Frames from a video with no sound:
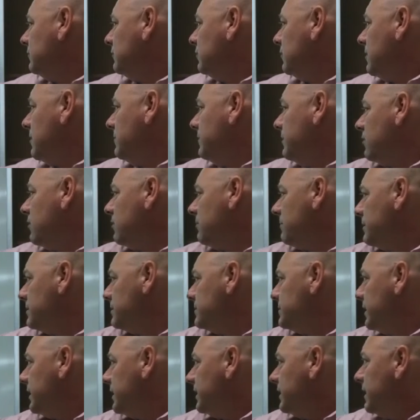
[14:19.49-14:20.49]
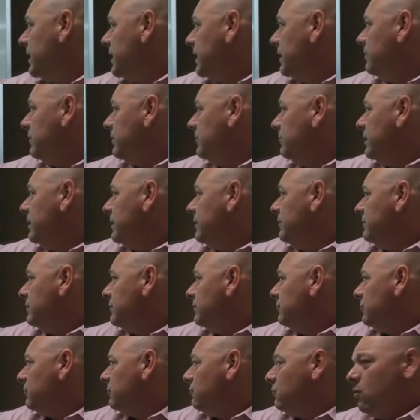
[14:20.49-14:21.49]
will not be heard by the second death, that we get
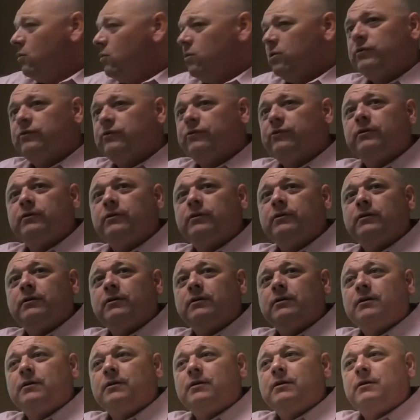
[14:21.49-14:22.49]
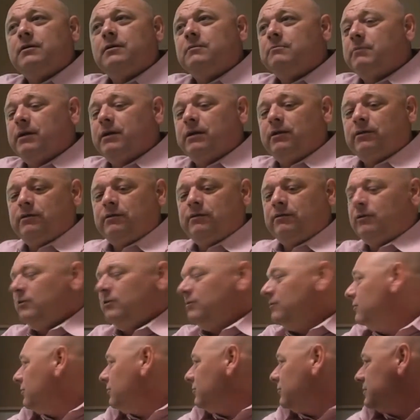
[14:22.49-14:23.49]
these rewards. But
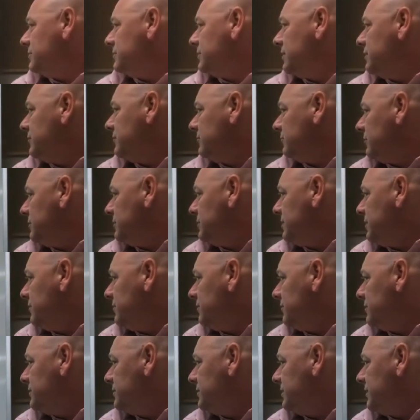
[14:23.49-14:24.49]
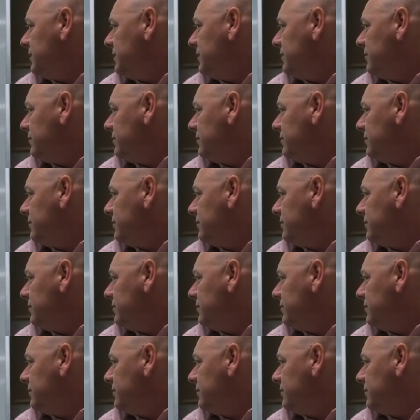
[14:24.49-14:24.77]
look, look what's, what's interesting